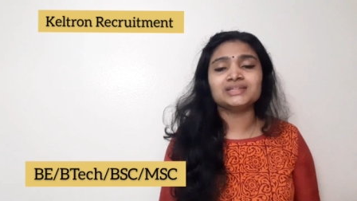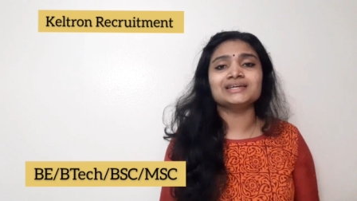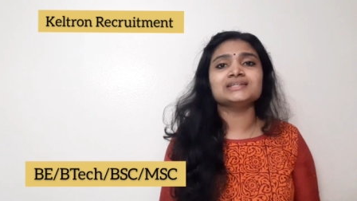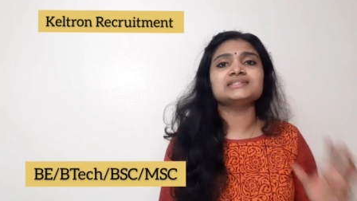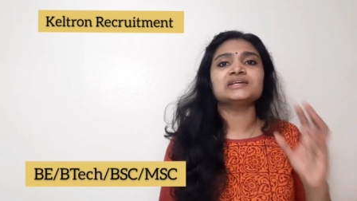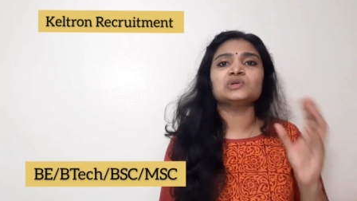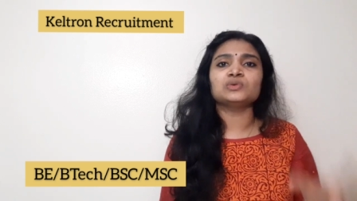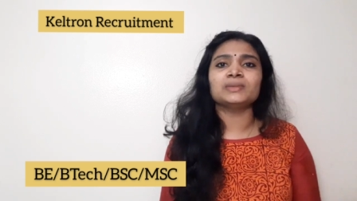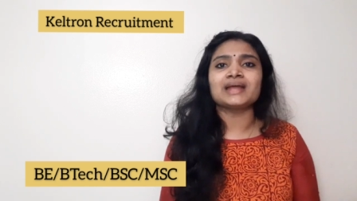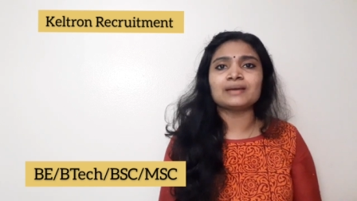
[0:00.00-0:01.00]
There is
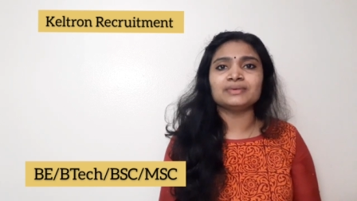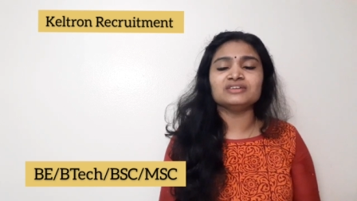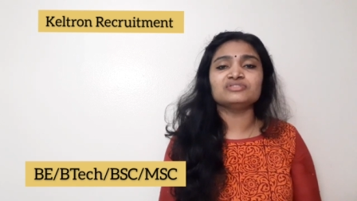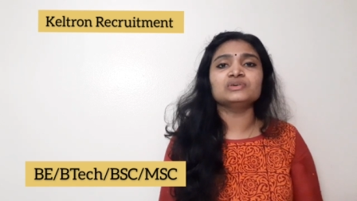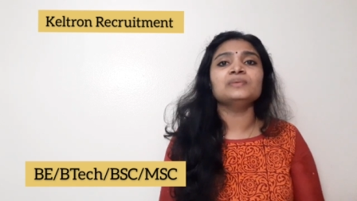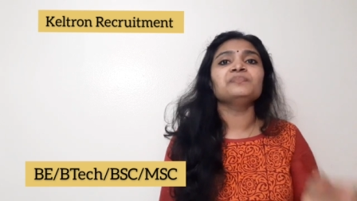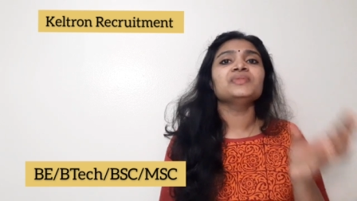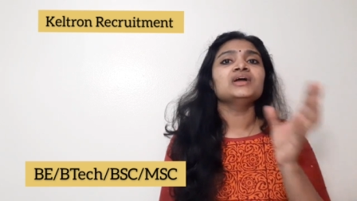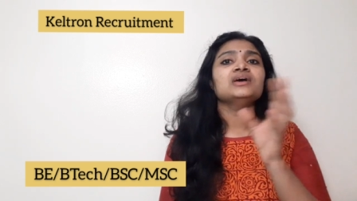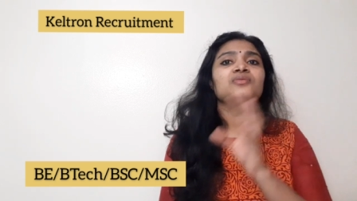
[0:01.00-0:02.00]
recruitment happening for
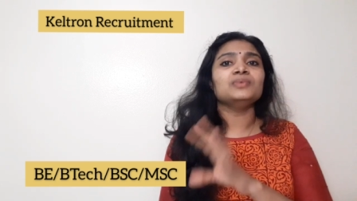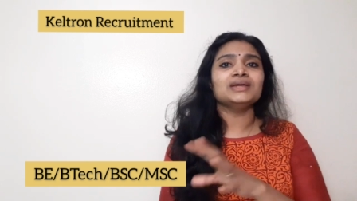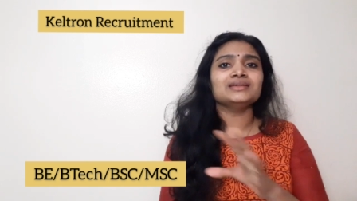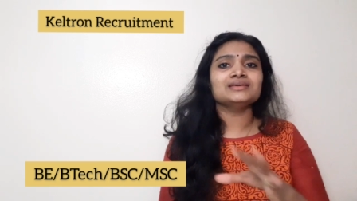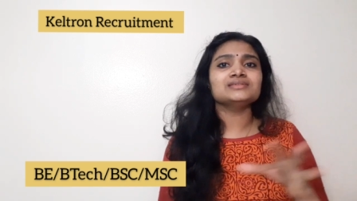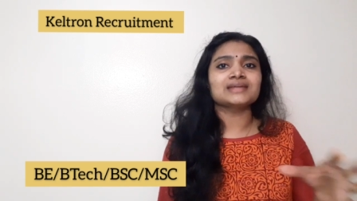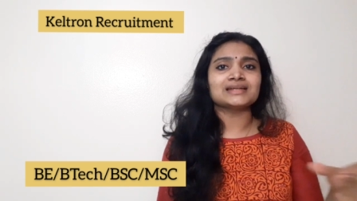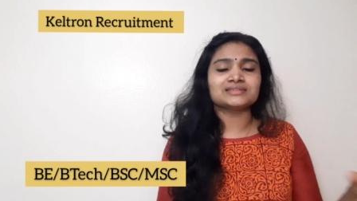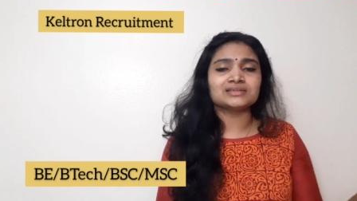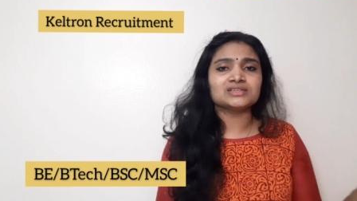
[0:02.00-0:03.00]
various
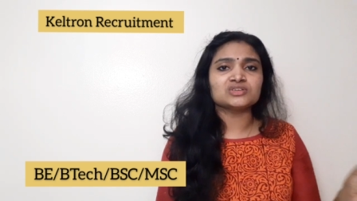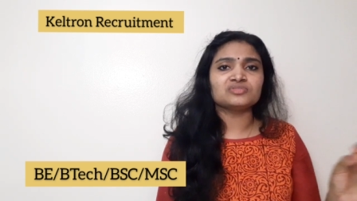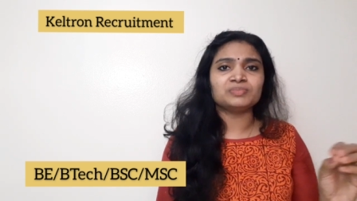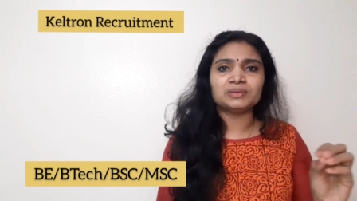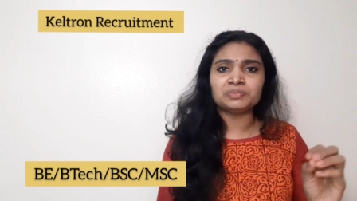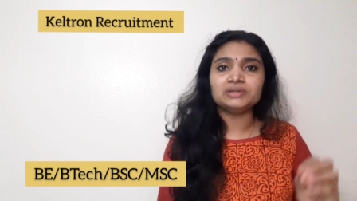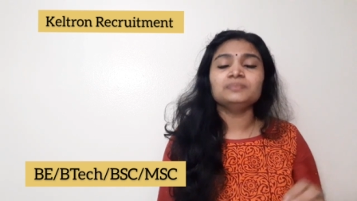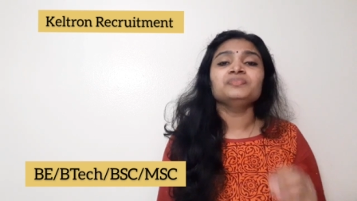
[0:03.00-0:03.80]
categories of people